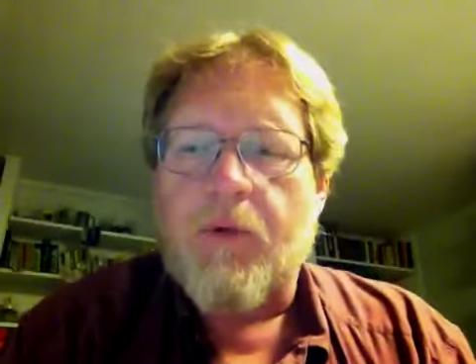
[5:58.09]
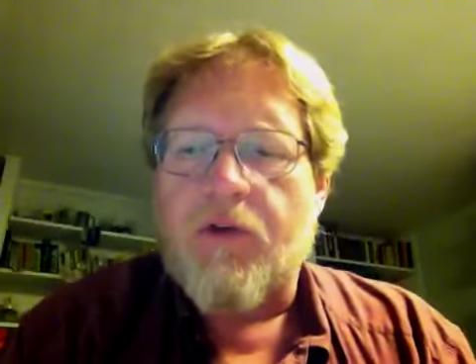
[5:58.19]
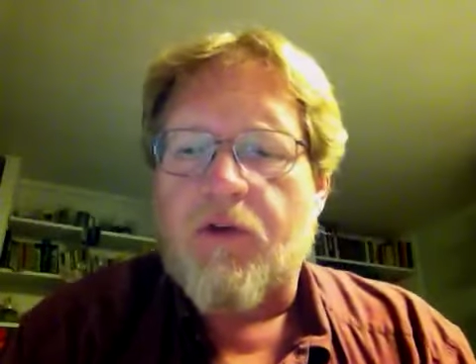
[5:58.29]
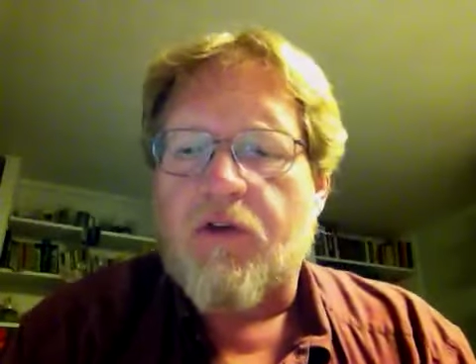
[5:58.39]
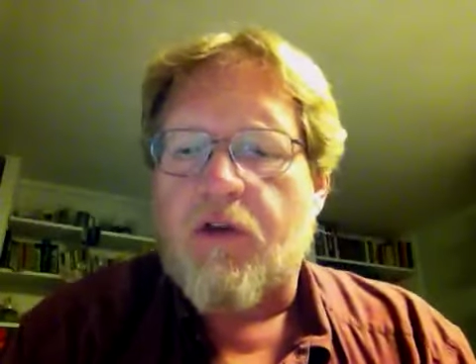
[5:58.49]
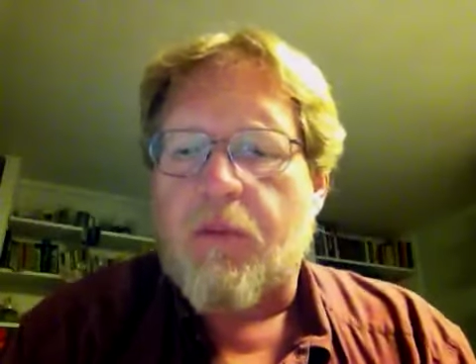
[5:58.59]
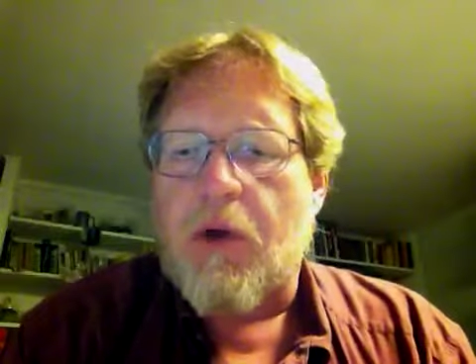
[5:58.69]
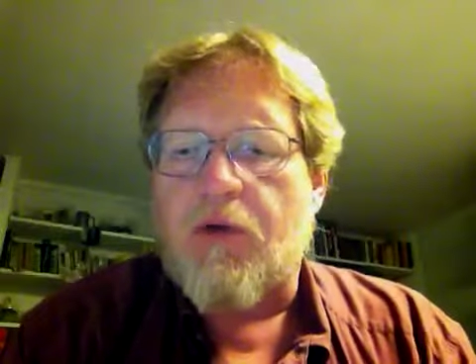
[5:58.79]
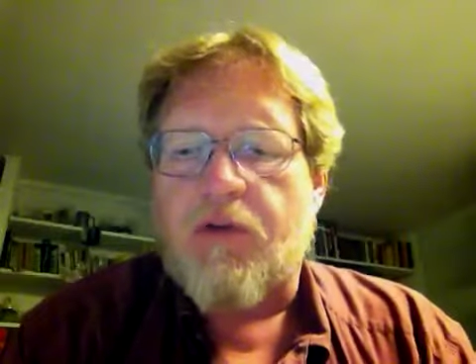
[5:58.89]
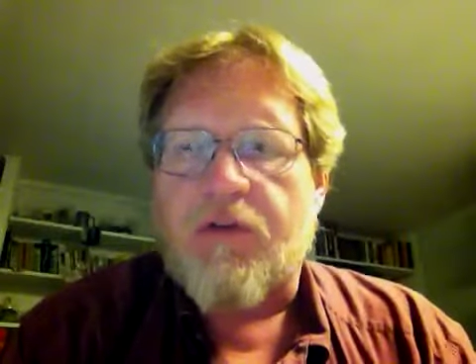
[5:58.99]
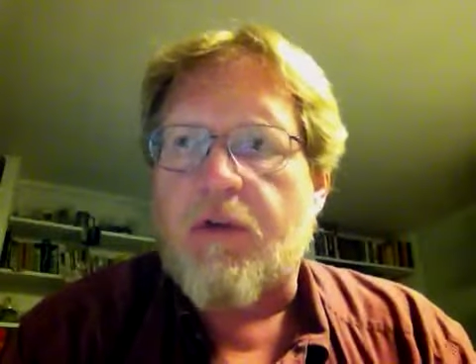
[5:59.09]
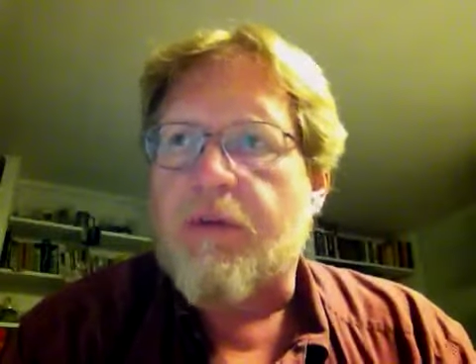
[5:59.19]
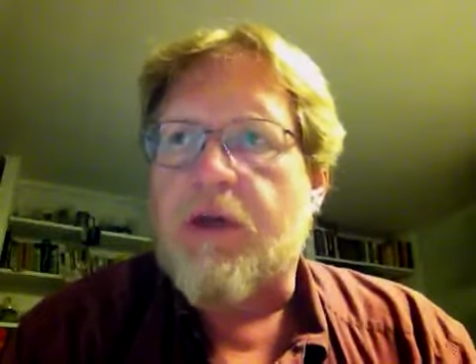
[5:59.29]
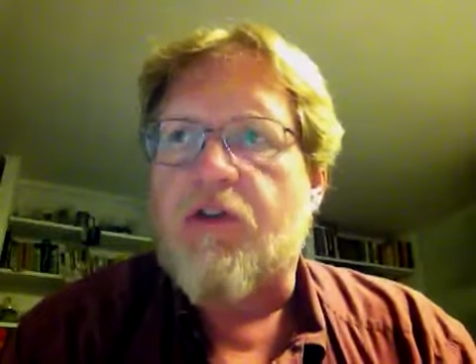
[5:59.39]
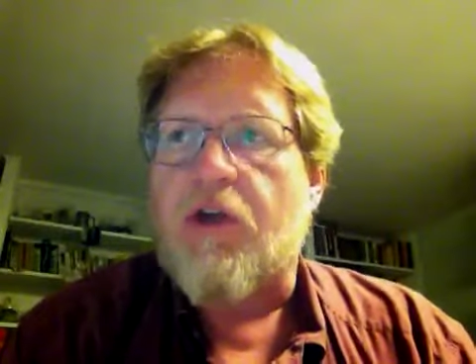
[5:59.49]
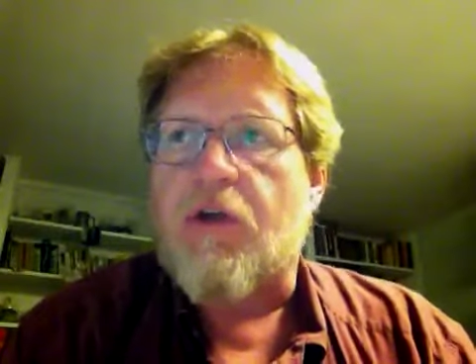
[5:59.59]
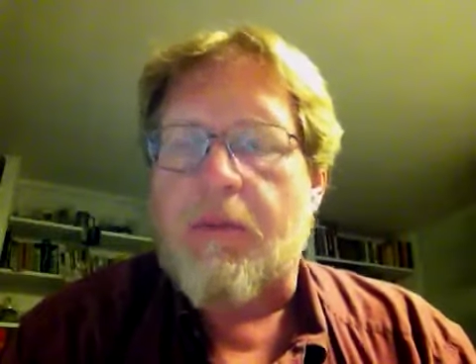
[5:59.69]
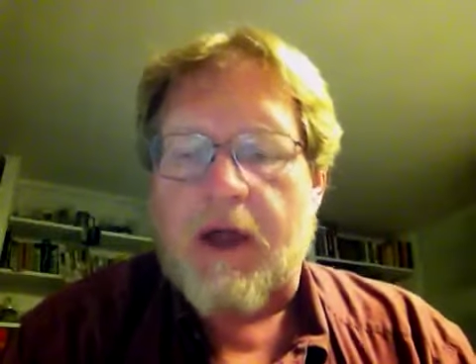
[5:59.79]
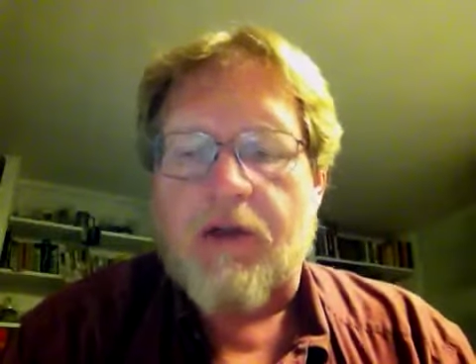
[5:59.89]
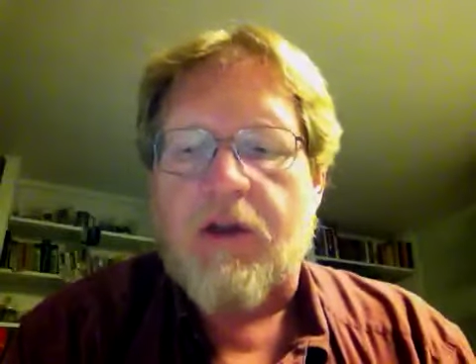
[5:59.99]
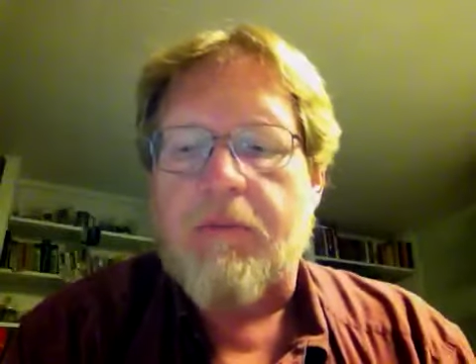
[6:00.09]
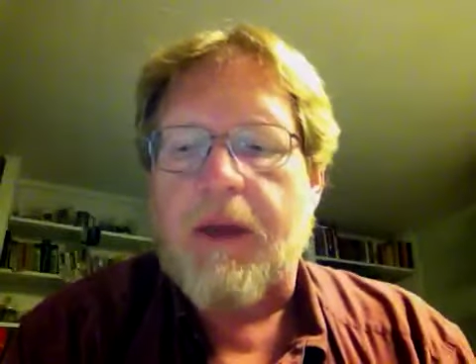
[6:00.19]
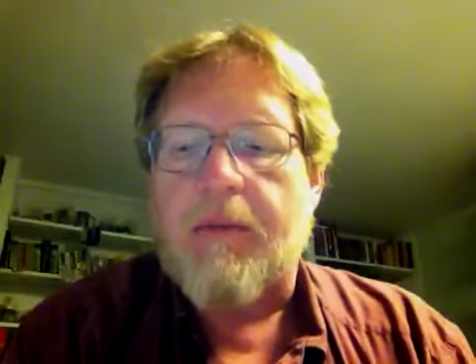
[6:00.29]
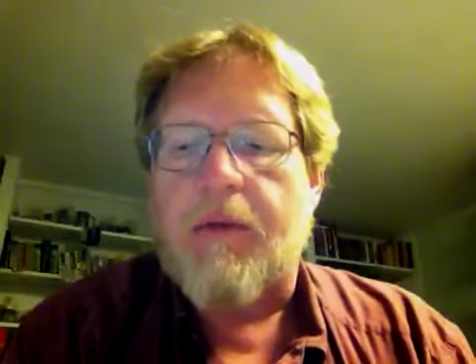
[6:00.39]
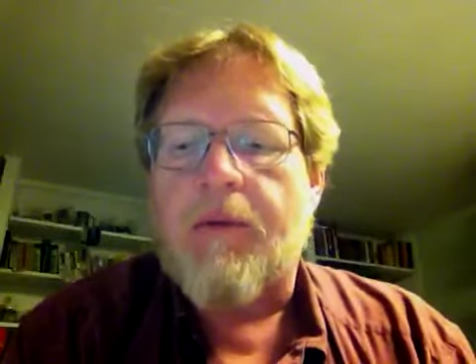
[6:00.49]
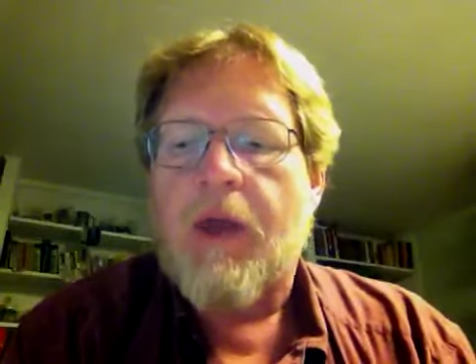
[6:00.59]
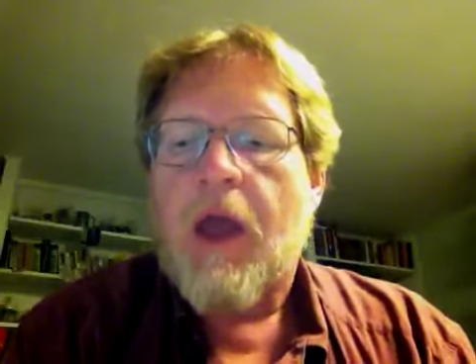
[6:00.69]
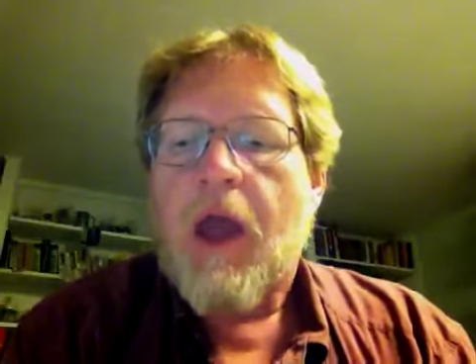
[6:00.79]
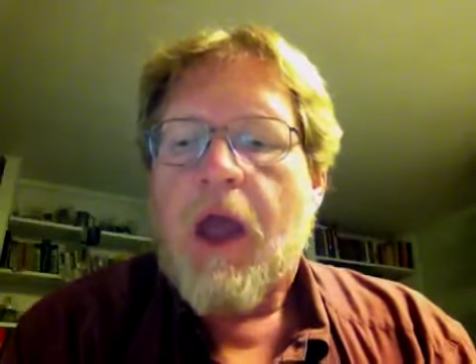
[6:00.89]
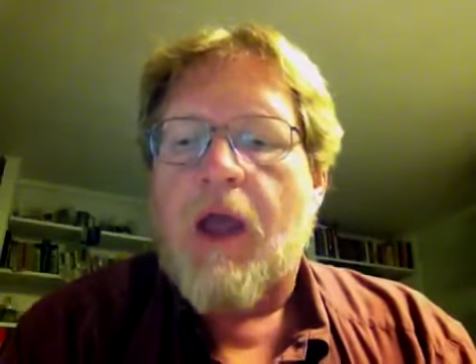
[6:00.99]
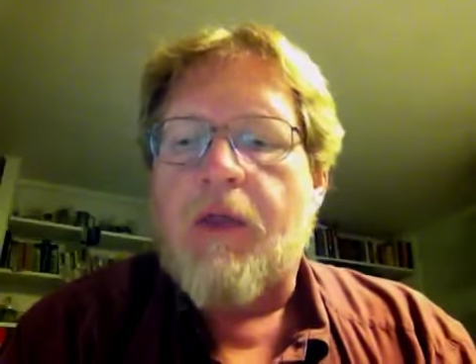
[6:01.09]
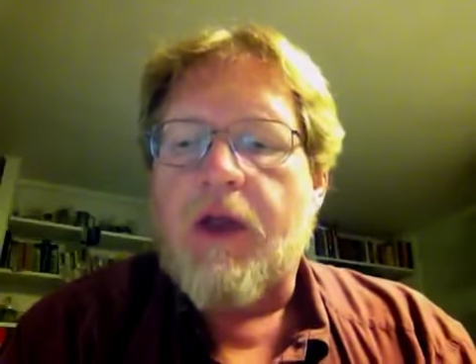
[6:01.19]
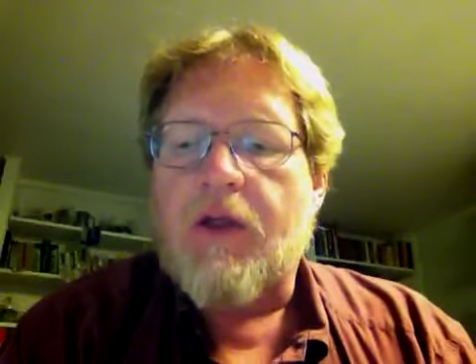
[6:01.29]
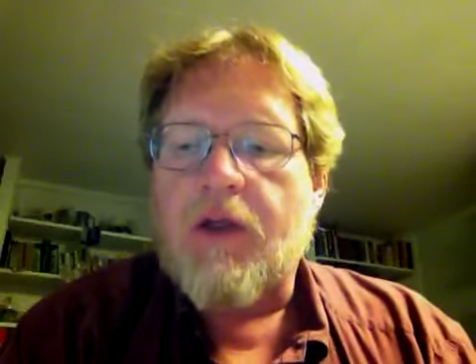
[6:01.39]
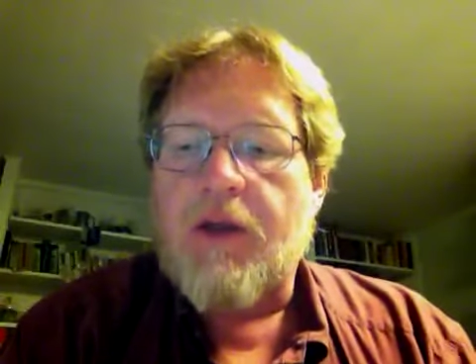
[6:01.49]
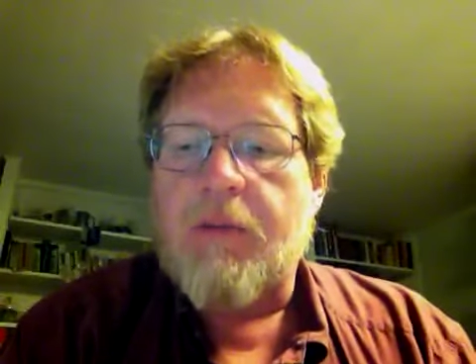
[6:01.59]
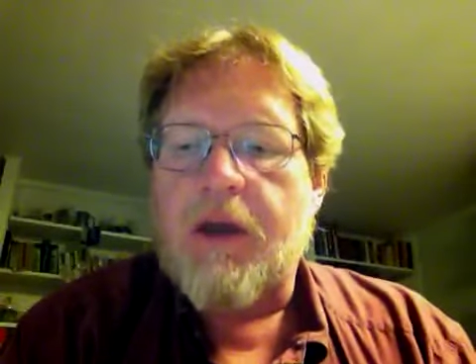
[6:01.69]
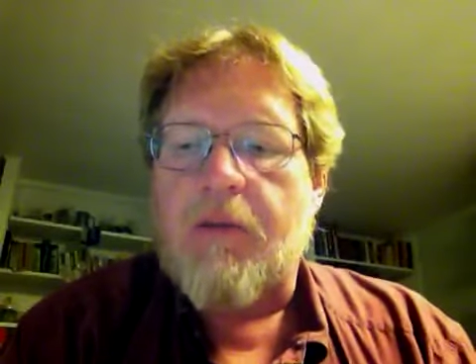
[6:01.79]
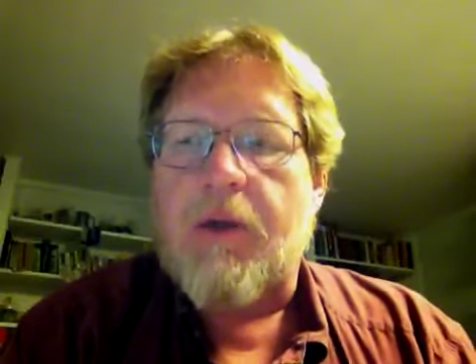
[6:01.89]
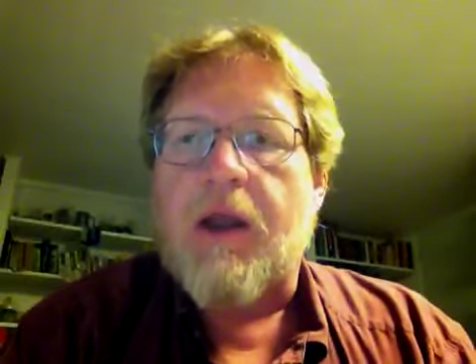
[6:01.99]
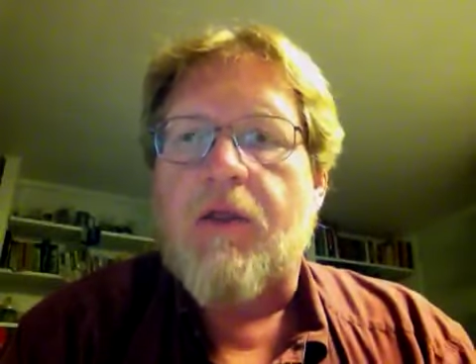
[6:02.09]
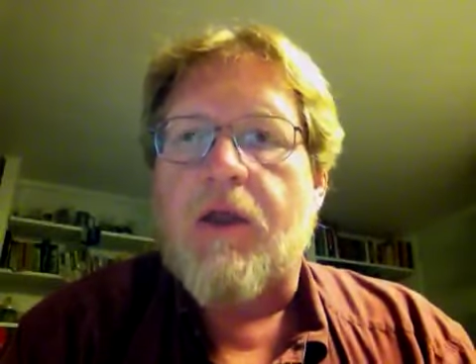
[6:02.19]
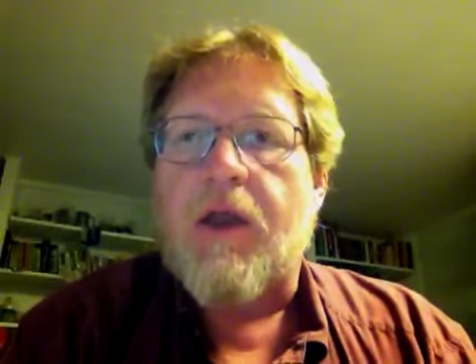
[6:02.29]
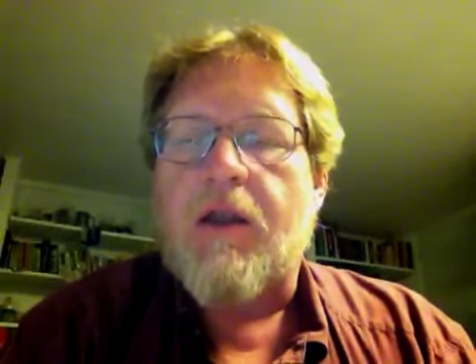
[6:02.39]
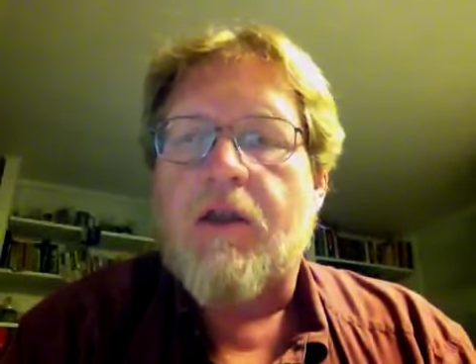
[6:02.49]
which is composed of something generally about 10 people, and that assessment committee then